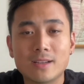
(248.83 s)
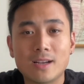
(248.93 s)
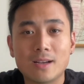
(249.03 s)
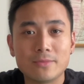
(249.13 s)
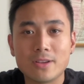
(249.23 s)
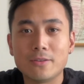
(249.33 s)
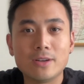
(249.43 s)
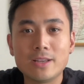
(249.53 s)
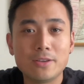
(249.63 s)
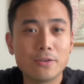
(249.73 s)
um, yo,
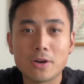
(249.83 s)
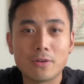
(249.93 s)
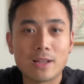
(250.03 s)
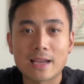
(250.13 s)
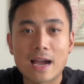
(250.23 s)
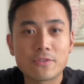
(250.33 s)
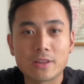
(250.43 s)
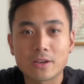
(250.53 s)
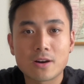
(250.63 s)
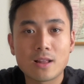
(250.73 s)
Hugo, like after
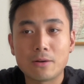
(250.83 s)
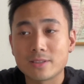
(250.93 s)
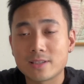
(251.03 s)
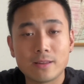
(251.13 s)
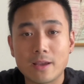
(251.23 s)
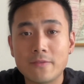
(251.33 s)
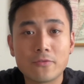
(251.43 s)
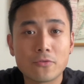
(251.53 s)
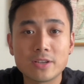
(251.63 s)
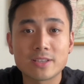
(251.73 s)
the call, I will sell the
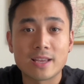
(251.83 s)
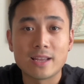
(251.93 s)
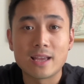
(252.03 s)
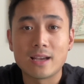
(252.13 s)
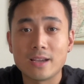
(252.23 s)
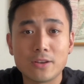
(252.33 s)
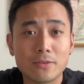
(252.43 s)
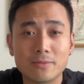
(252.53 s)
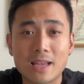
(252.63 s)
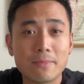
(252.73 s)
invoice and then, uh, you
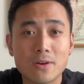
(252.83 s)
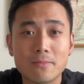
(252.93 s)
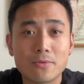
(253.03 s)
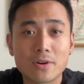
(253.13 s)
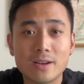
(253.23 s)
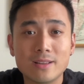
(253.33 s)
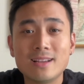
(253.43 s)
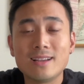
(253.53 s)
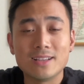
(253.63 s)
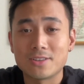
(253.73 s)
know, get me
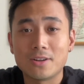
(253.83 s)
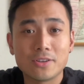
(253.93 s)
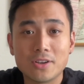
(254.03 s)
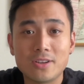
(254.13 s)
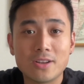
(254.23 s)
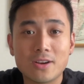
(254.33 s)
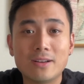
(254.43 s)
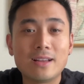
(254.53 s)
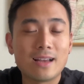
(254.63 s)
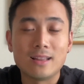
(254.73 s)
onboarded. It's all good. You
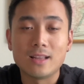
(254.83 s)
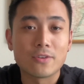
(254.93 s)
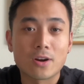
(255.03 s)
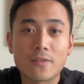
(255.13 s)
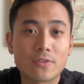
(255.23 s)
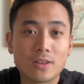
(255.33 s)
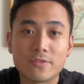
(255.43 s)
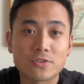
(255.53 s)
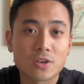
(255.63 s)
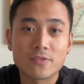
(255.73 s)
know, I love your offer, I love
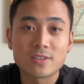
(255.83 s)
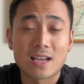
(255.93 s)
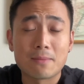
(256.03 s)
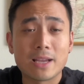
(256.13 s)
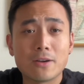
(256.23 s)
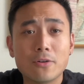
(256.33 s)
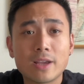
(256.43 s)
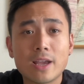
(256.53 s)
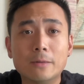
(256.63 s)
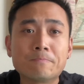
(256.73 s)
your service. And I'm like,
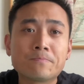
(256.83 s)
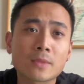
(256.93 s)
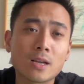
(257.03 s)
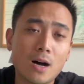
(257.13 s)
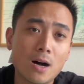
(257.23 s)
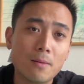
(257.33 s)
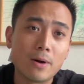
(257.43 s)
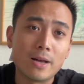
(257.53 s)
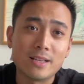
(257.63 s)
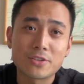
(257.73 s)
okay, um,
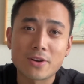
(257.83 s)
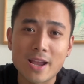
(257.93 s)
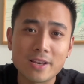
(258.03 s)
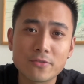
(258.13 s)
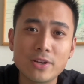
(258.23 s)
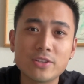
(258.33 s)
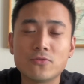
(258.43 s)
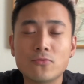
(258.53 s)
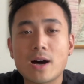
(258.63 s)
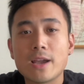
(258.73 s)
but is there any
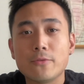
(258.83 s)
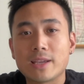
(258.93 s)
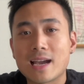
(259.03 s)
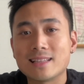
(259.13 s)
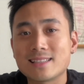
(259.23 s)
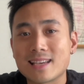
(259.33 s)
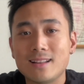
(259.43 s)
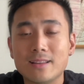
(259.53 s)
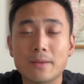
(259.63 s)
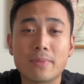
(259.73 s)
reason why we can't
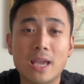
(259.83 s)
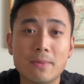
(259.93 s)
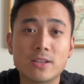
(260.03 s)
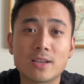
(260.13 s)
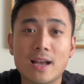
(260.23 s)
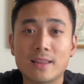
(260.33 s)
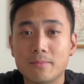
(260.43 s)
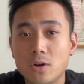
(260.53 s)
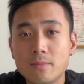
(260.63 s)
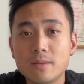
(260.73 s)
settle the payment at
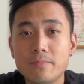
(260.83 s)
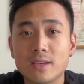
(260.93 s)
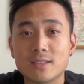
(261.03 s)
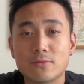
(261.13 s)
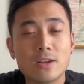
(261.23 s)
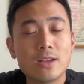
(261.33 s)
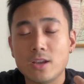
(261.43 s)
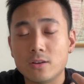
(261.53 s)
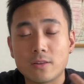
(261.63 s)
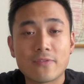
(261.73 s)
the moment? Because,
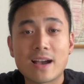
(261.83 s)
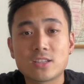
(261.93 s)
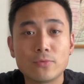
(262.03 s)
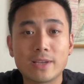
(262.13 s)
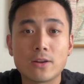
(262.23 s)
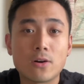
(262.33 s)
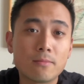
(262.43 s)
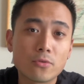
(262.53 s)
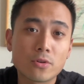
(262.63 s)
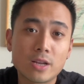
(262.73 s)
you know, the faster we get
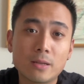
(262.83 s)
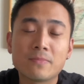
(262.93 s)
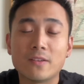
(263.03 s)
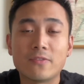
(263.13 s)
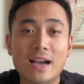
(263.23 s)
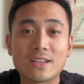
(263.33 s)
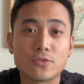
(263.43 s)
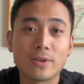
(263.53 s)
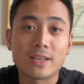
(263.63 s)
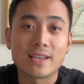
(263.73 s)
onboarded, the
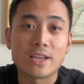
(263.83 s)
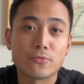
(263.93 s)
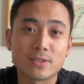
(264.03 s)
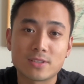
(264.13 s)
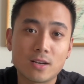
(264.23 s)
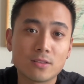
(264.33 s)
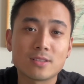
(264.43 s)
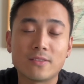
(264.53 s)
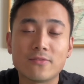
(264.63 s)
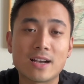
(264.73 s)
faster we can get you
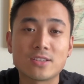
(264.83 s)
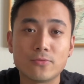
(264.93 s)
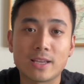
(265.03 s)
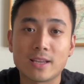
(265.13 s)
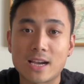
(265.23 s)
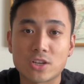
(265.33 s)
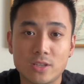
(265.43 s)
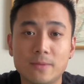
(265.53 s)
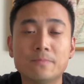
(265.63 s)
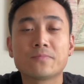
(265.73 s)
results and faster we can
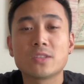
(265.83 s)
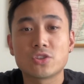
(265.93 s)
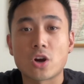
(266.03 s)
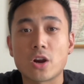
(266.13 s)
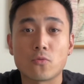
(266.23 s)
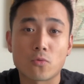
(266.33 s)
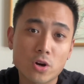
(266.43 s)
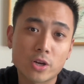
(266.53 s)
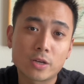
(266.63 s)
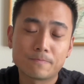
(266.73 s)
actually start work